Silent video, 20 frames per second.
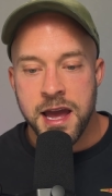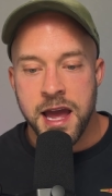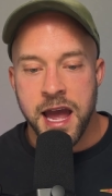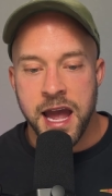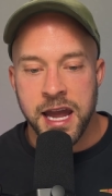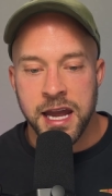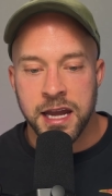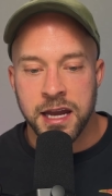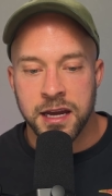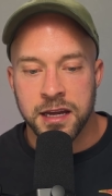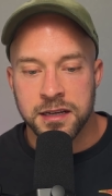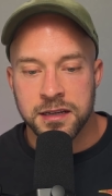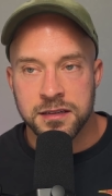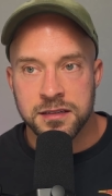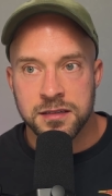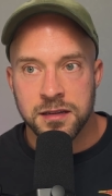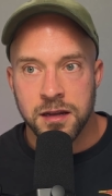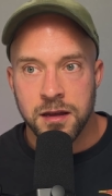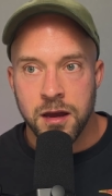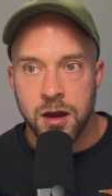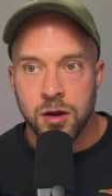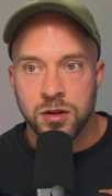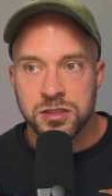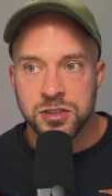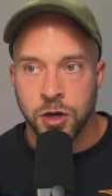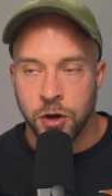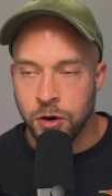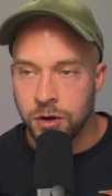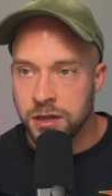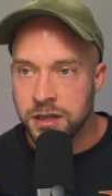and
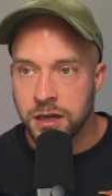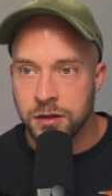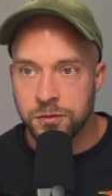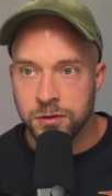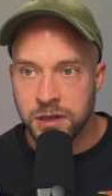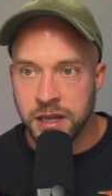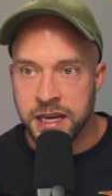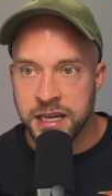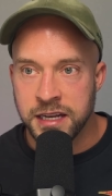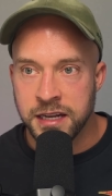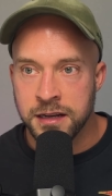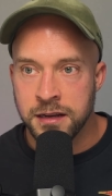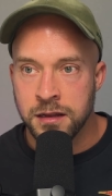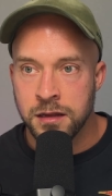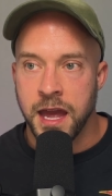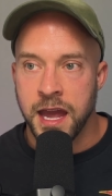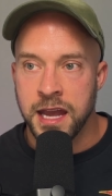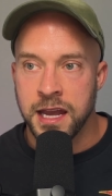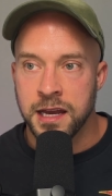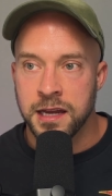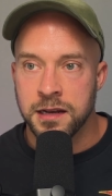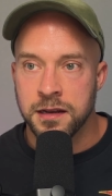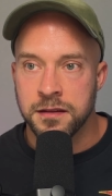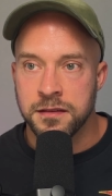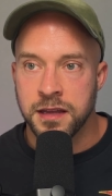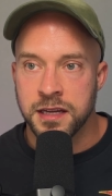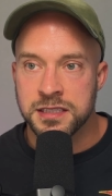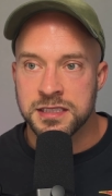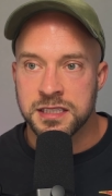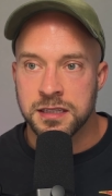totally unrelated and
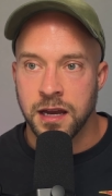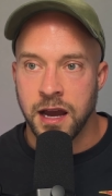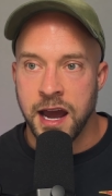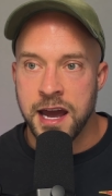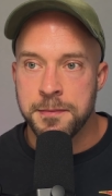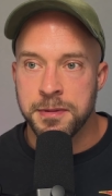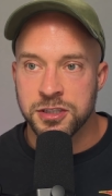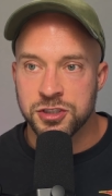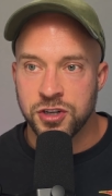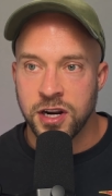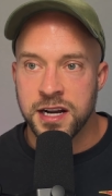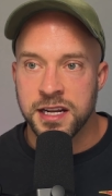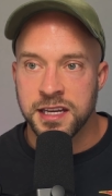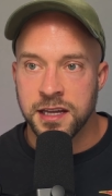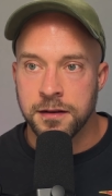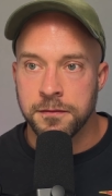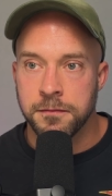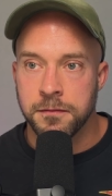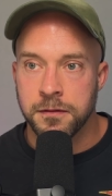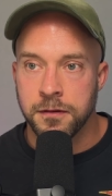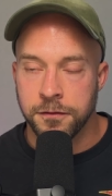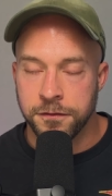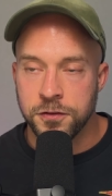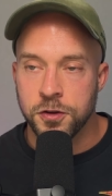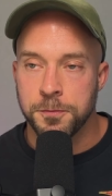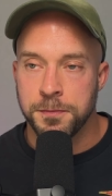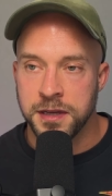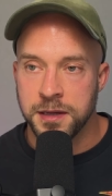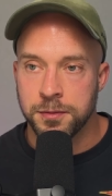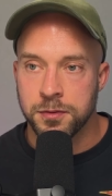this i've been trying to get a few
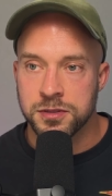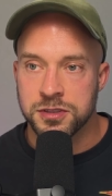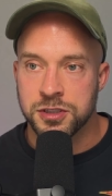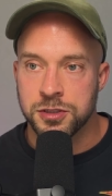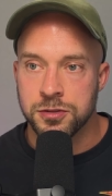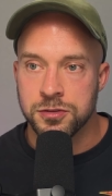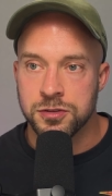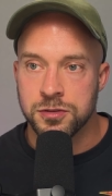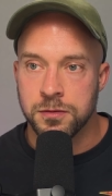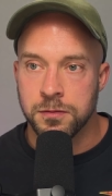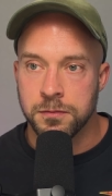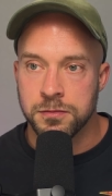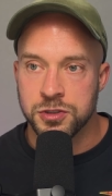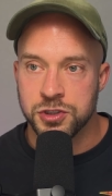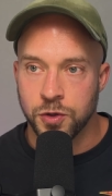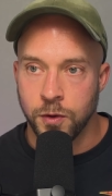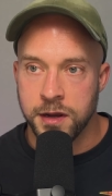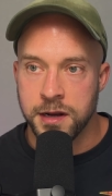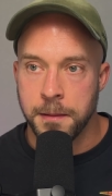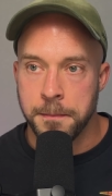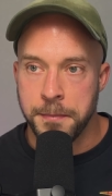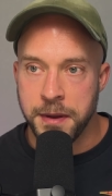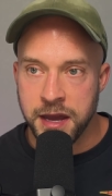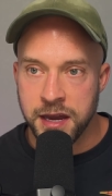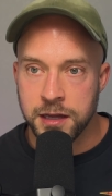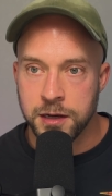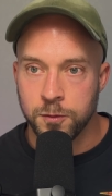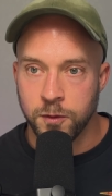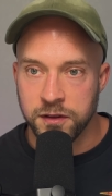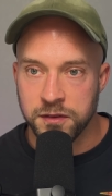people to join a
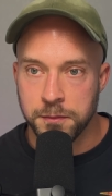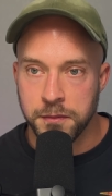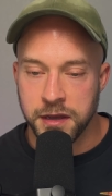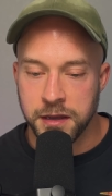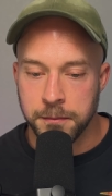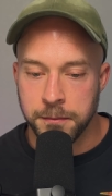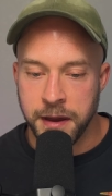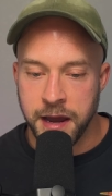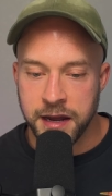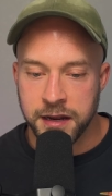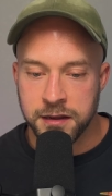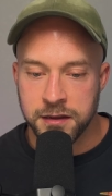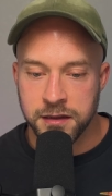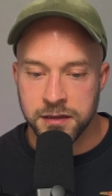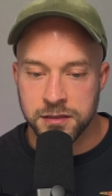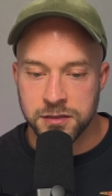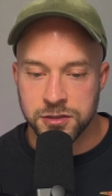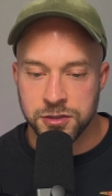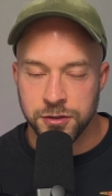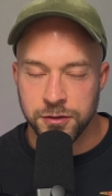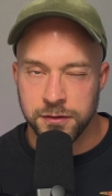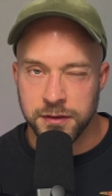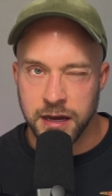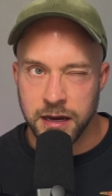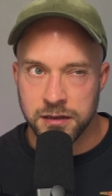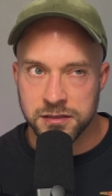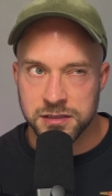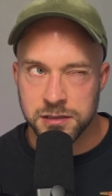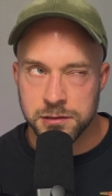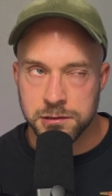band with me back in
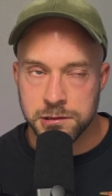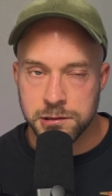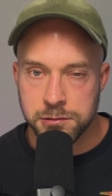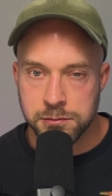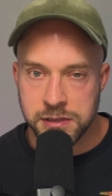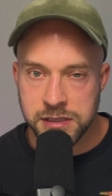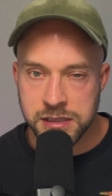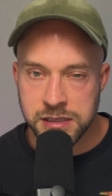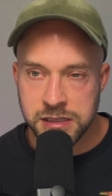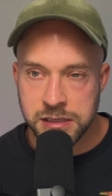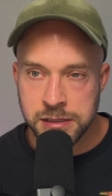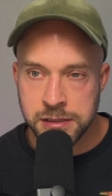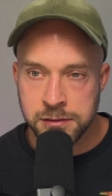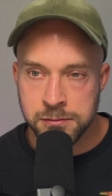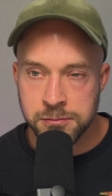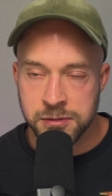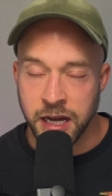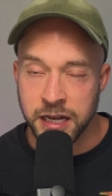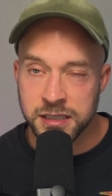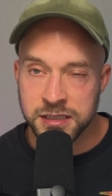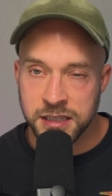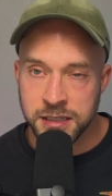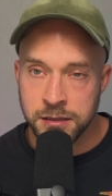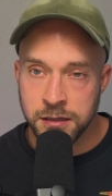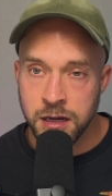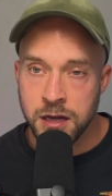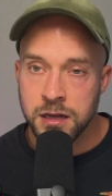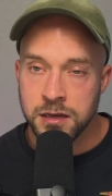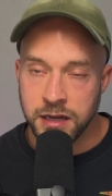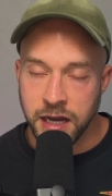2020 19
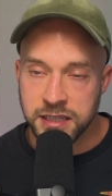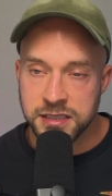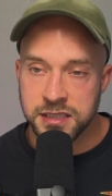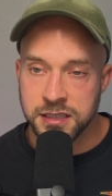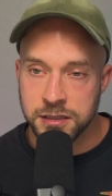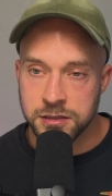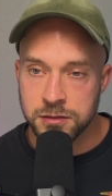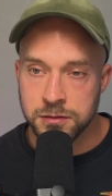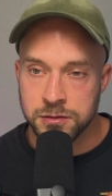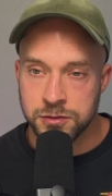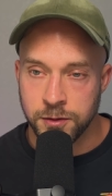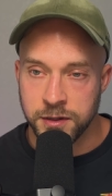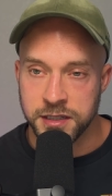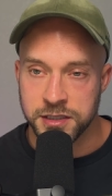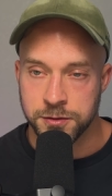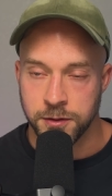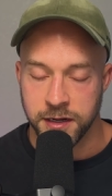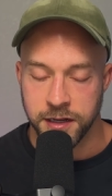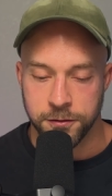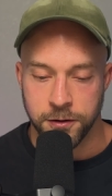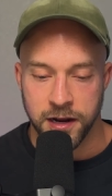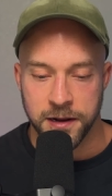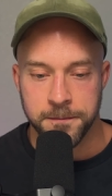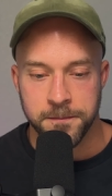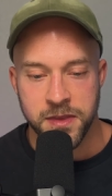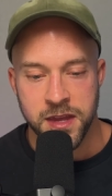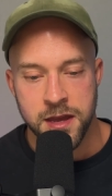19 and 2020 right